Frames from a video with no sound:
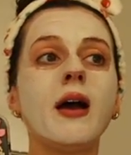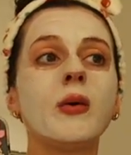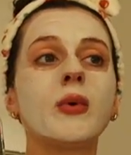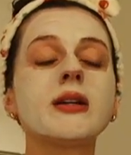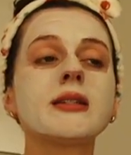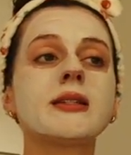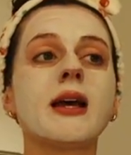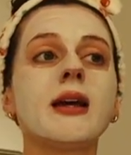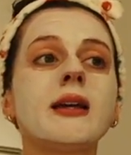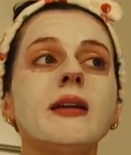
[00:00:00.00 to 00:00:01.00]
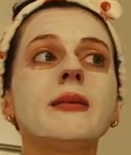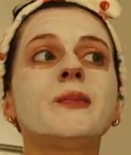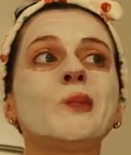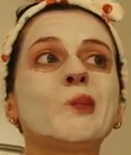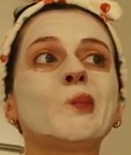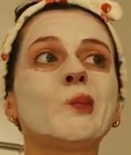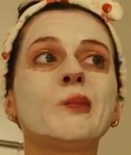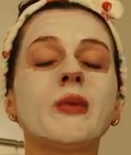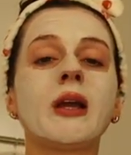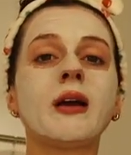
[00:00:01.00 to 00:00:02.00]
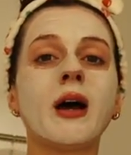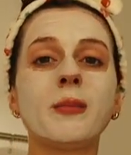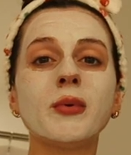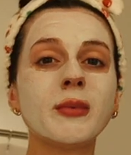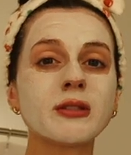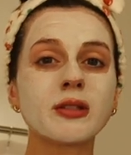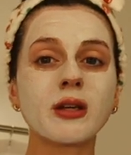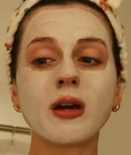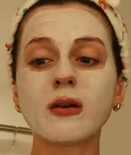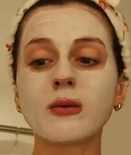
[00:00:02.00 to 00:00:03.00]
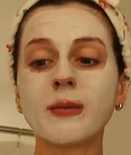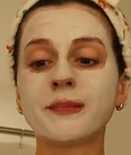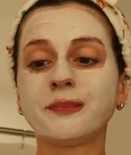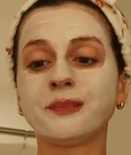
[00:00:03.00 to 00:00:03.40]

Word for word: I wanna say like a couple months ago.